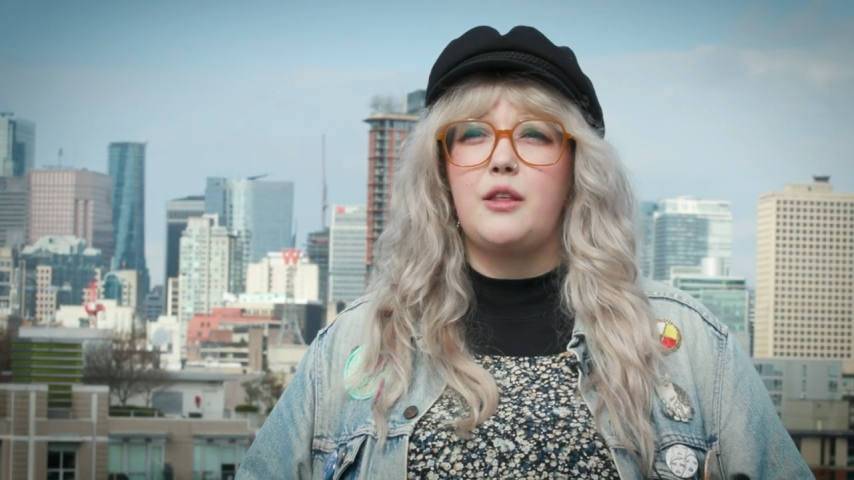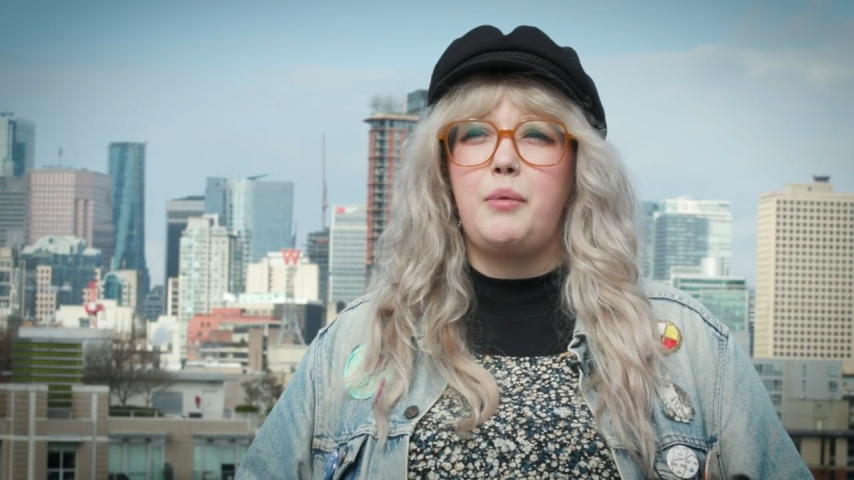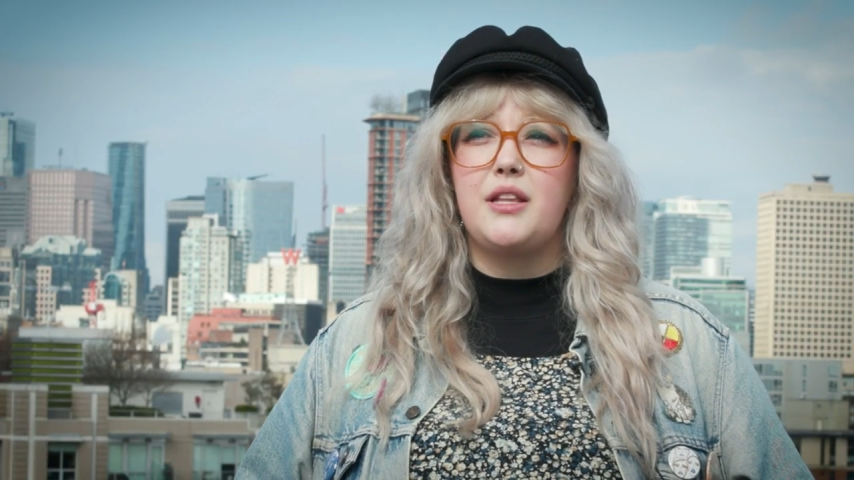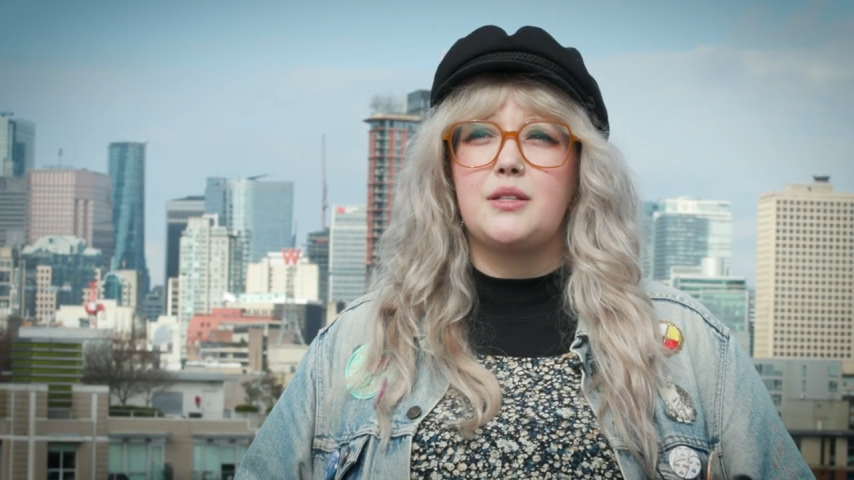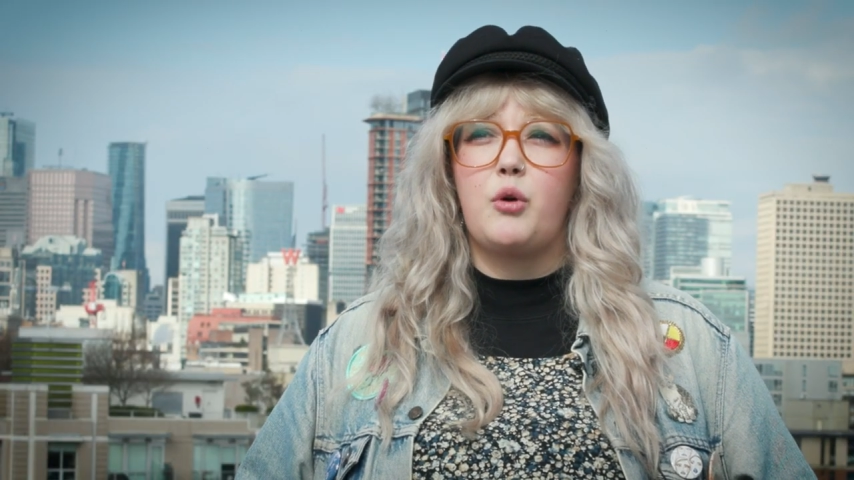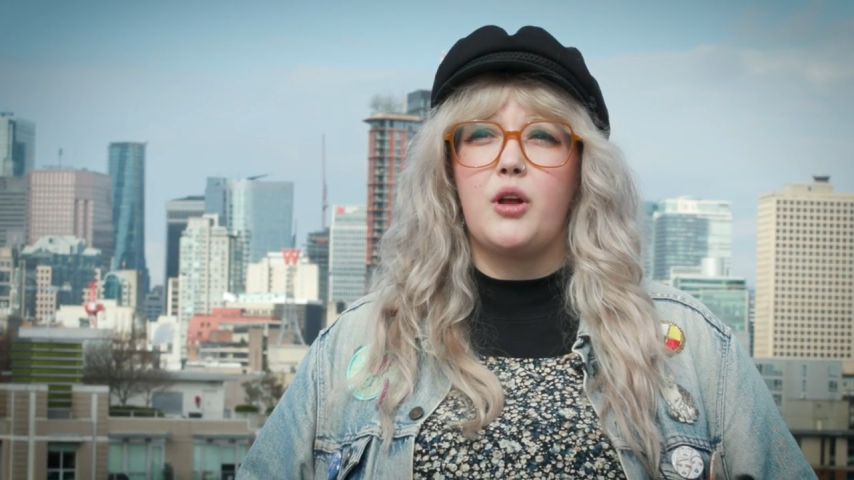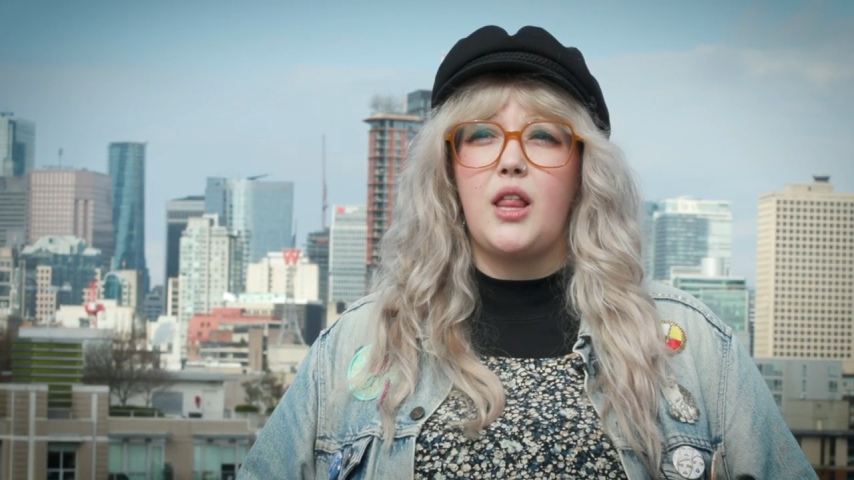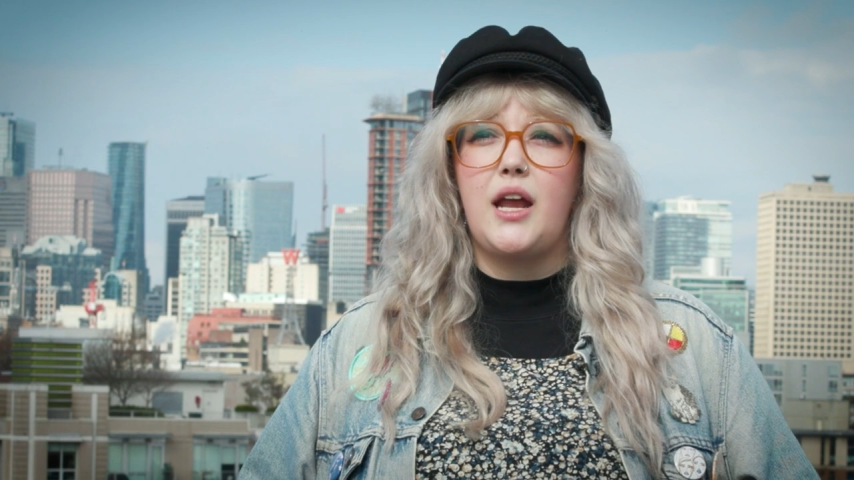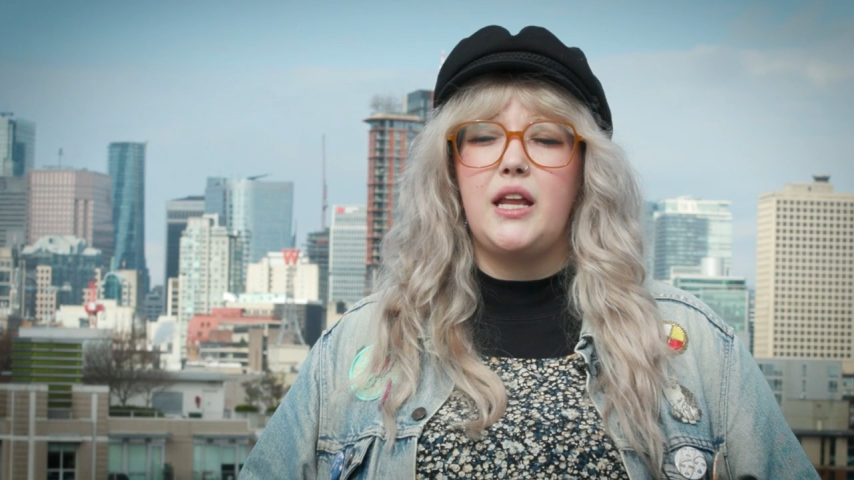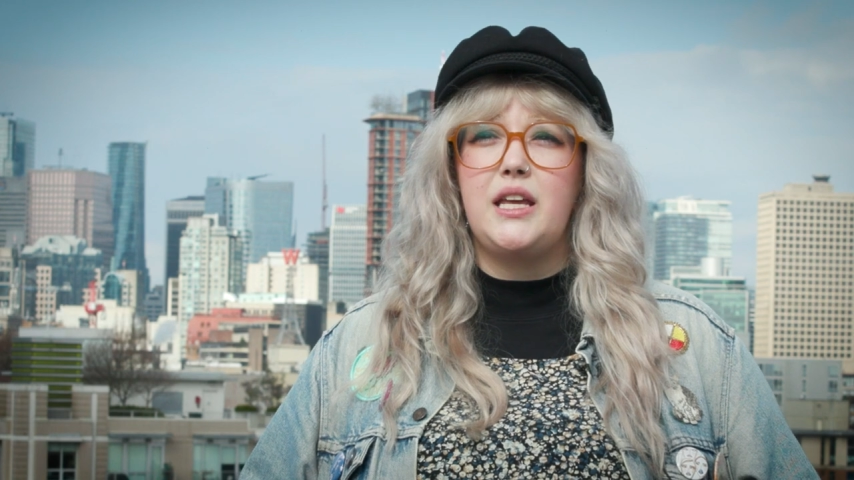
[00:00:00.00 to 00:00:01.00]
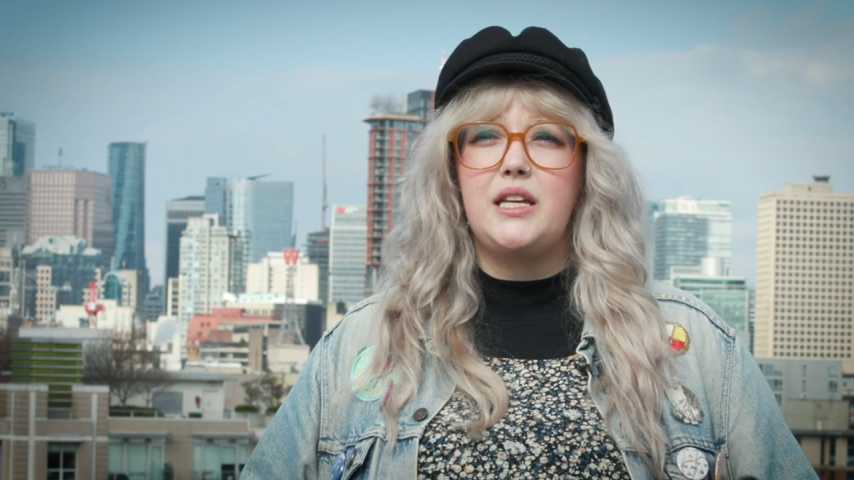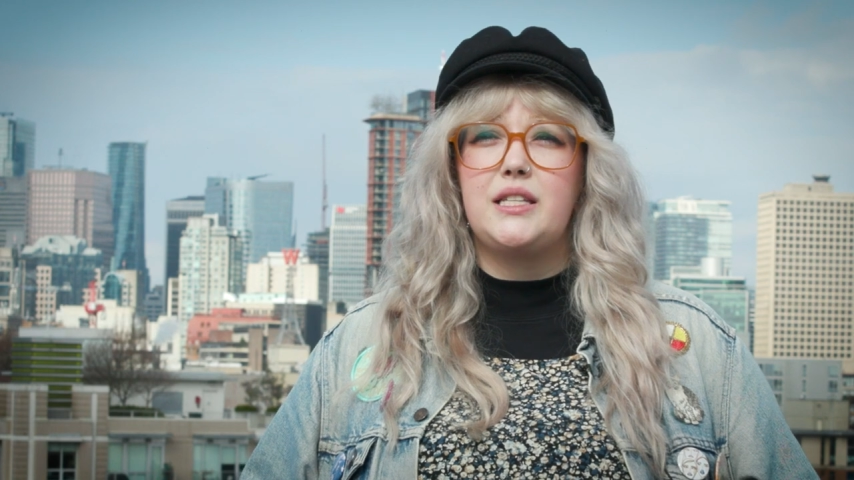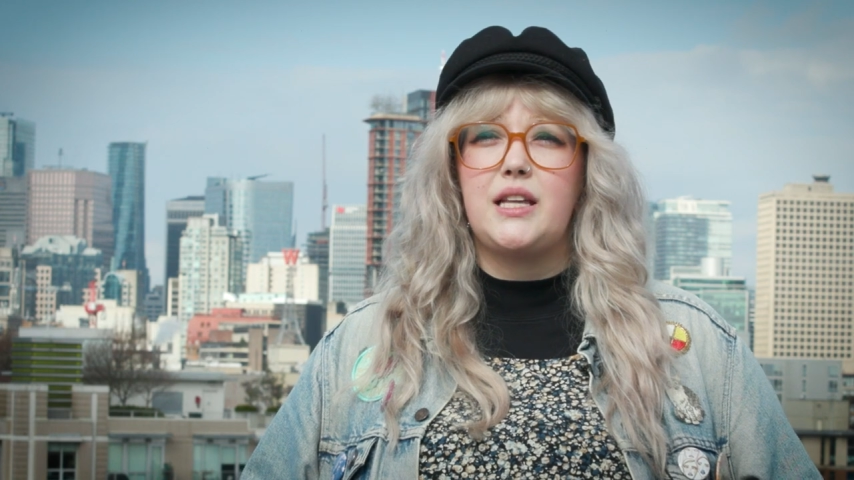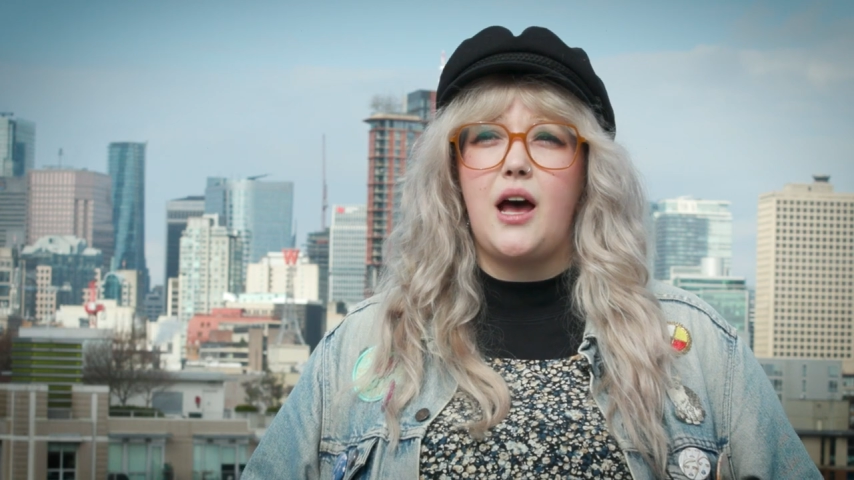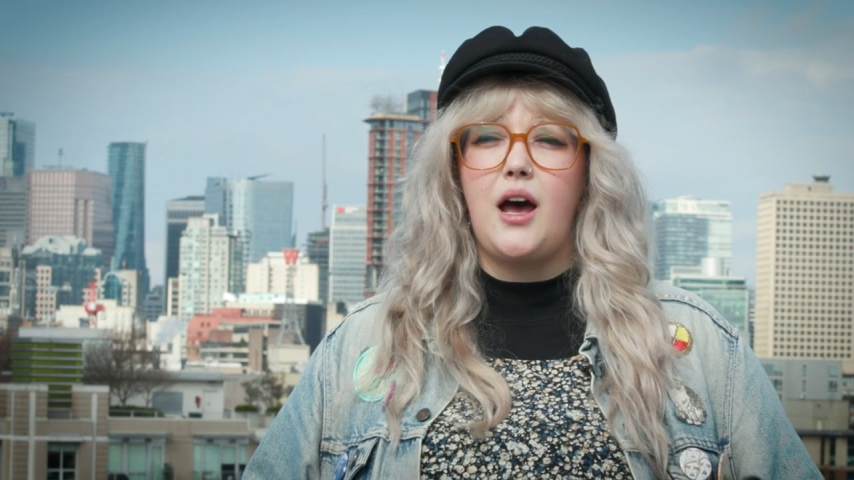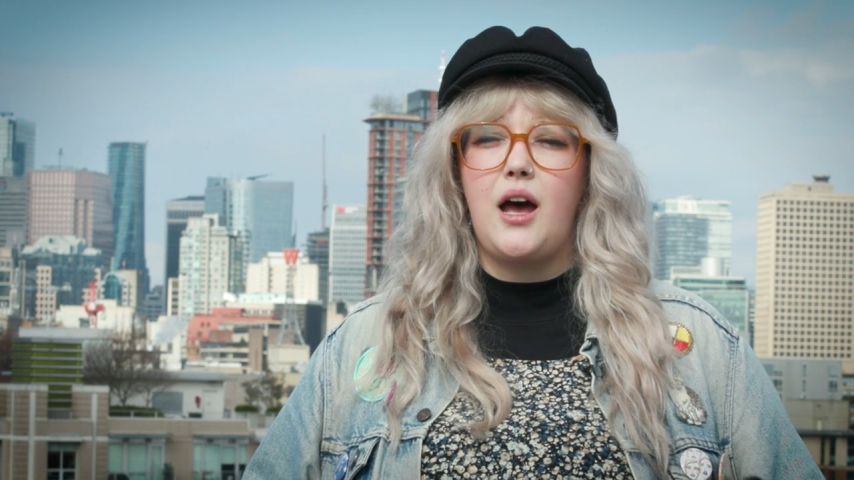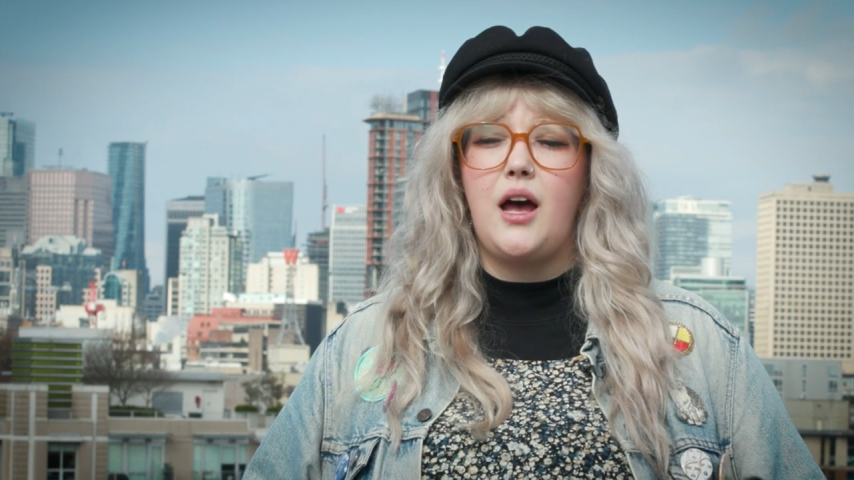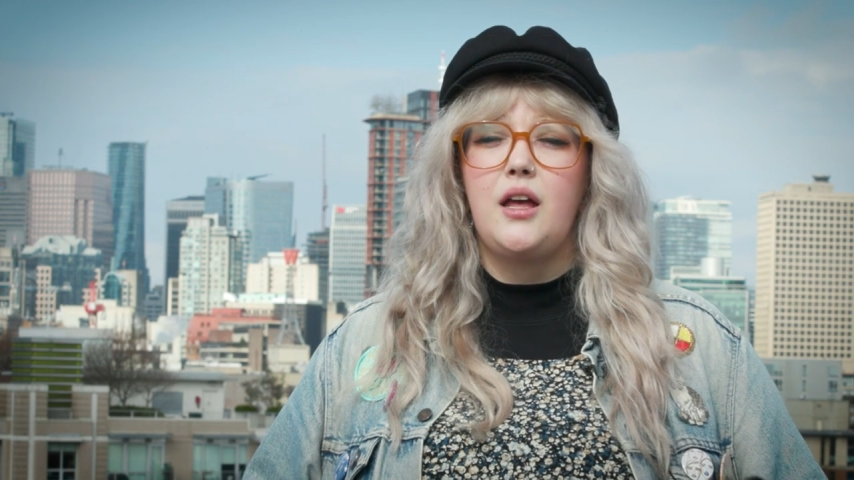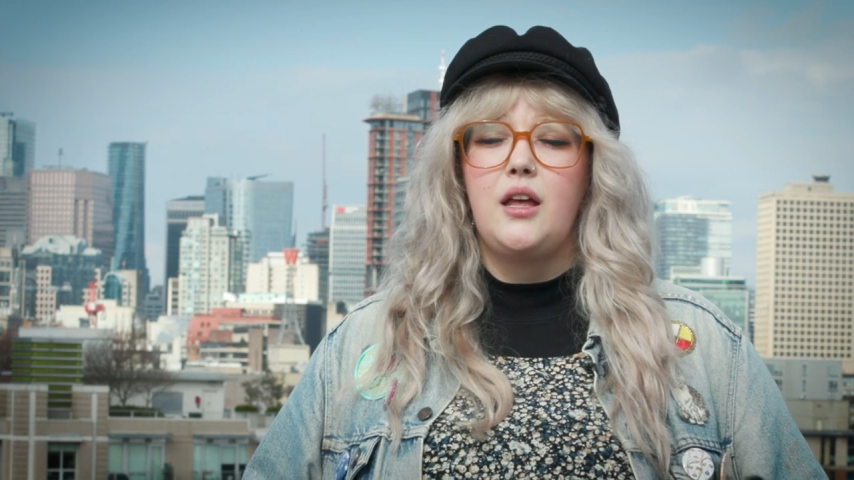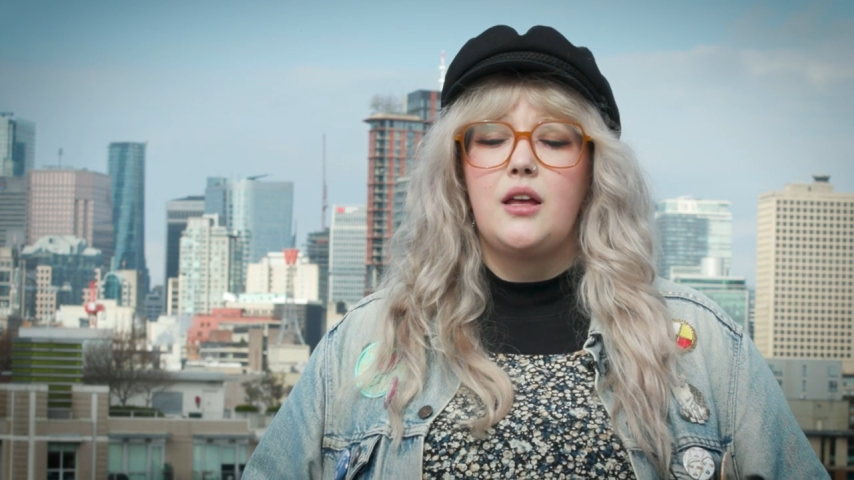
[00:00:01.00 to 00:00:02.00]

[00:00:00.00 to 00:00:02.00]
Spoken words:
The pain support line is a